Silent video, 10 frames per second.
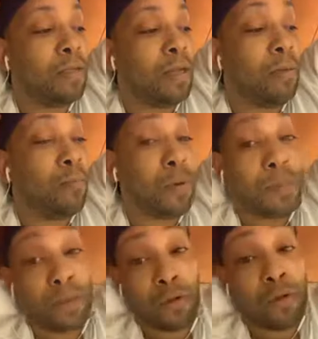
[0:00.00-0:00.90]
I'm probably
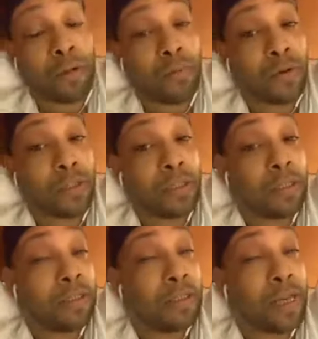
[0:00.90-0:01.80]
not the only person
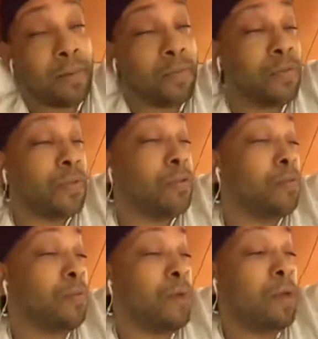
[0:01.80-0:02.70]
this has happened
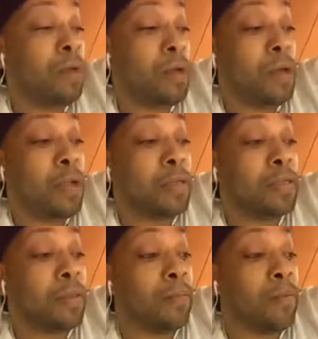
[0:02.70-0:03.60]
to. And
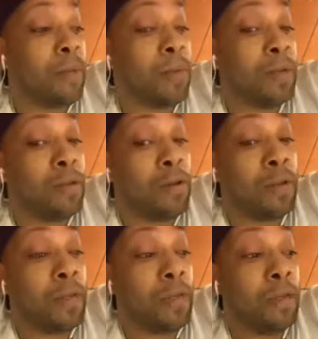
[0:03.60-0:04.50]
I'm probably not the
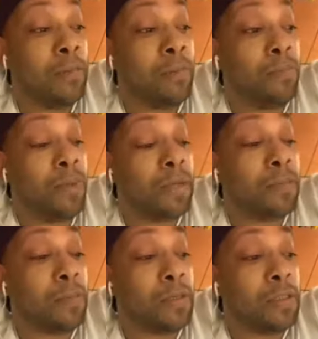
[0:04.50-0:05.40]
only
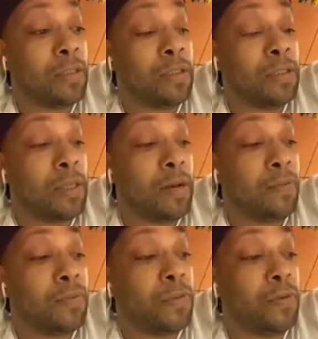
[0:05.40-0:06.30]
mixed person this has
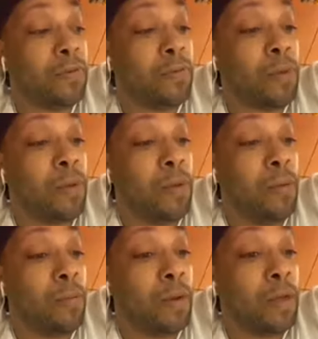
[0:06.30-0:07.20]
happened to.
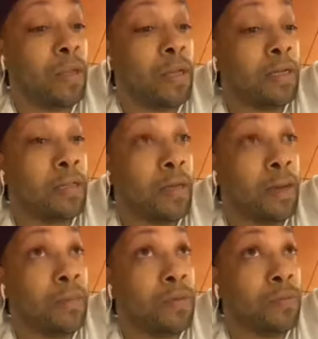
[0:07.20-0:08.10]
But a lot of
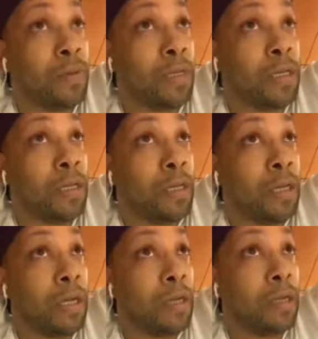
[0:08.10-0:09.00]
times we
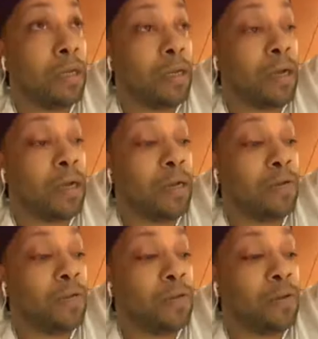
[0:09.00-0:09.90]
get kind
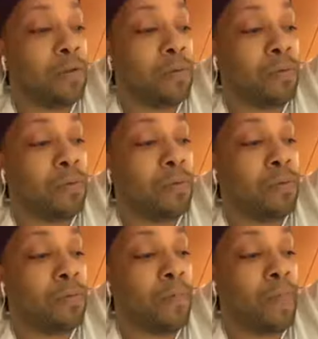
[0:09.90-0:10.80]
of so